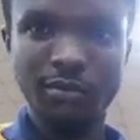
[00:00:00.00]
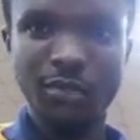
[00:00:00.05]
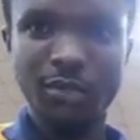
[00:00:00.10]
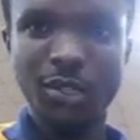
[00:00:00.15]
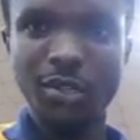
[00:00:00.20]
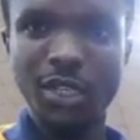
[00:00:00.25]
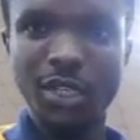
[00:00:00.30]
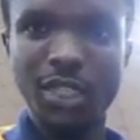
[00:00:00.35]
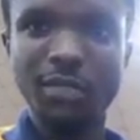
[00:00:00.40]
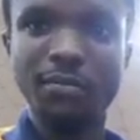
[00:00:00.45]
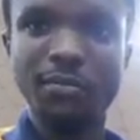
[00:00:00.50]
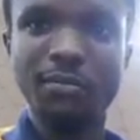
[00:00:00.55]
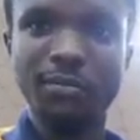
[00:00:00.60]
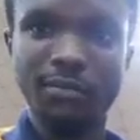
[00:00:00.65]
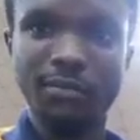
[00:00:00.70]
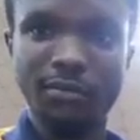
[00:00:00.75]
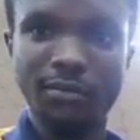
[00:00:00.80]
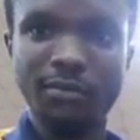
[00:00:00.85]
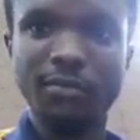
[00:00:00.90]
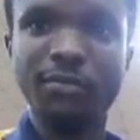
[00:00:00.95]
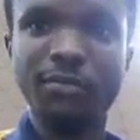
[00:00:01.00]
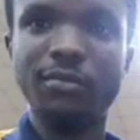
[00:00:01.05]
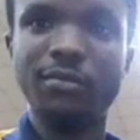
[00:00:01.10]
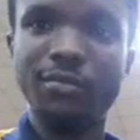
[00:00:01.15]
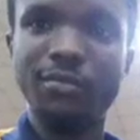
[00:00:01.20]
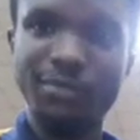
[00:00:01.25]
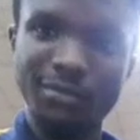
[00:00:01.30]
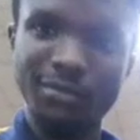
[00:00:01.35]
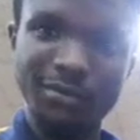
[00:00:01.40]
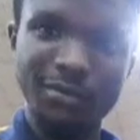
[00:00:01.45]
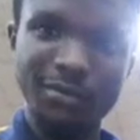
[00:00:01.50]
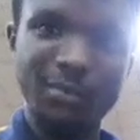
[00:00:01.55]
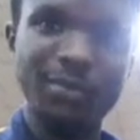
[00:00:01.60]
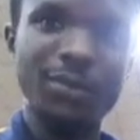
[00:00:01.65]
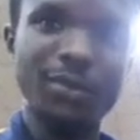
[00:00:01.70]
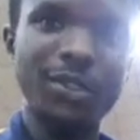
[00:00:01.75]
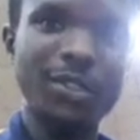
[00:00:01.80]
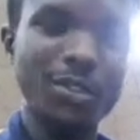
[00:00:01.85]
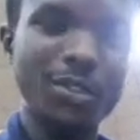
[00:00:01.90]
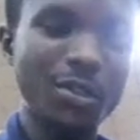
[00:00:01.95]
Alright,
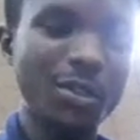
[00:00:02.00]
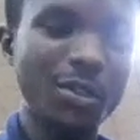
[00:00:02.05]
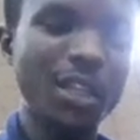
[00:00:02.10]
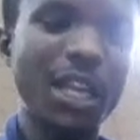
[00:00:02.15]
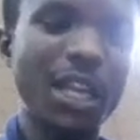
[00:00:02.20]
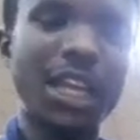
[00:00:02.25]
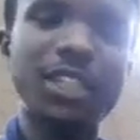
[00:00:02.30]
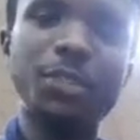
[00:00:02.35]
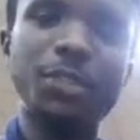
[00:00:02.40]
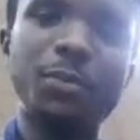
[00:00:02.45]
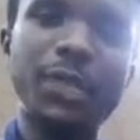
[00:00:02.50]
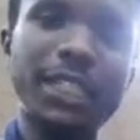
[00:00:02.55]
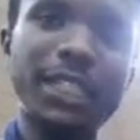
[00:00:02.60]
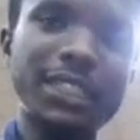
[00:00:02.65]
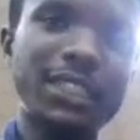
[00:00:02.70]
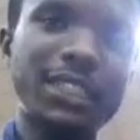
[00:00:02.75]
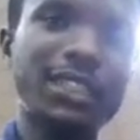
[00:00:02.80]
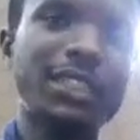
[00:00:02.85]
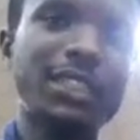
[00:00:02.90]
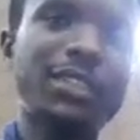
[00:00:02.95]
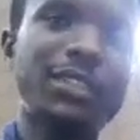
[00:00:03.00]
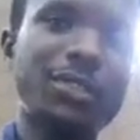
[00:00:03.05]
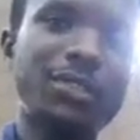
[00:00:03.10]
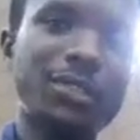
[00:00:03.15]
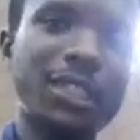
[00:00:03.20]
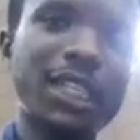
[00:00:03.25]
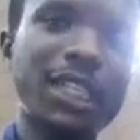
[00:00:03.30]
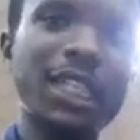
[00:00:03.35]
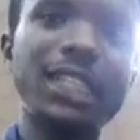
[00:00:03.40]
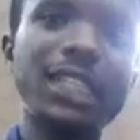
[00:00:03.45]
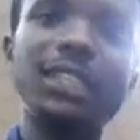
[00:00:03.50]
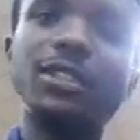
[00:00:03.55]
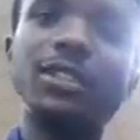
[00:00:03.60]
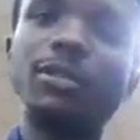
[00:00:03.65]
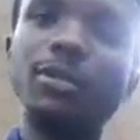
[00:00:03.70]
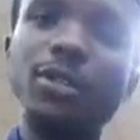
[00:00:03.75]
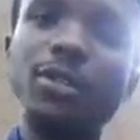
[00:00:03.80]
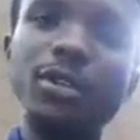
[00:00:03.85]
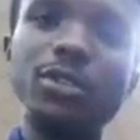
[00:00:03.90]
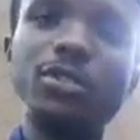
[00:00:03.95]
so as you practice it, you get
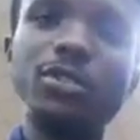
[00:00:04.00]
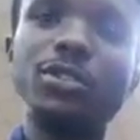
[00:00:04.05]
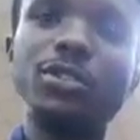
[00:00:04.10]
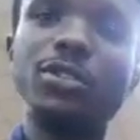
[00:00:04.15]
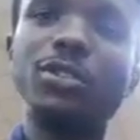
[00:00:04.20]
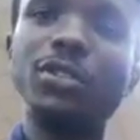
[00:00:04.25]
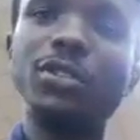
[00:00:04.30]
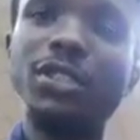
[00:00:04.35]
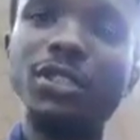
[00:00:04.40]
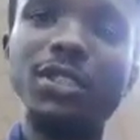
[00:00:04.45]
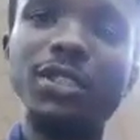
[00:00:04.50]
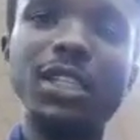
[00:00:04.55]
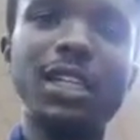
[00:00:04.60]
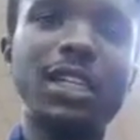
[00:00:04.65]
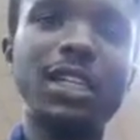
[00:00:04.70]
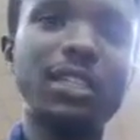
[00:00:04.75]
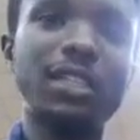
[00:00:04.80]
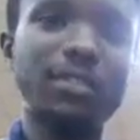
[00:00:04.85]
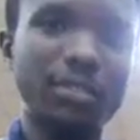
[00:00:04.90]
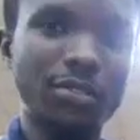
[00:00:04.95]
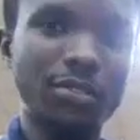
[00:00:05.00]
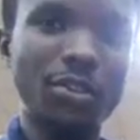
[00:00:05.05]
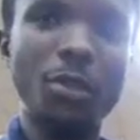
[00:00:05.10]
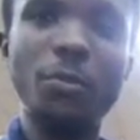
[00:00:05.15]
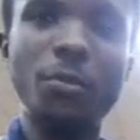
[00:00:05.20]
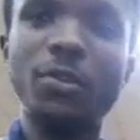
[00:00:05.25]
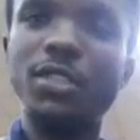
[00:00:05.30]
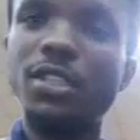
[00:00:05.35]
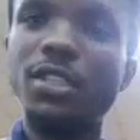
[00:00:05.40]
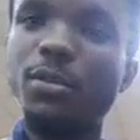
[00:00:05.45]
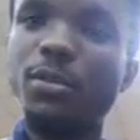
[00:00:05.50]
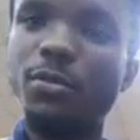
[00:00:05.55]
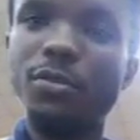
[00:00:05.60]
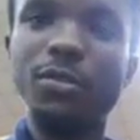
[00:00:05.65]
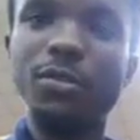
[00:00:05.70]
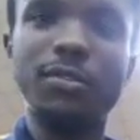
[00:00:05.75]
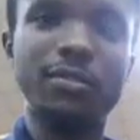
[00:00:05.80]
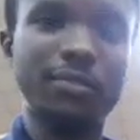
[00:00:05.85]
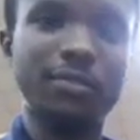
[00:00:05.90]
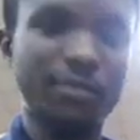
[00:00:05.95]
more used to it, you can up your tempo.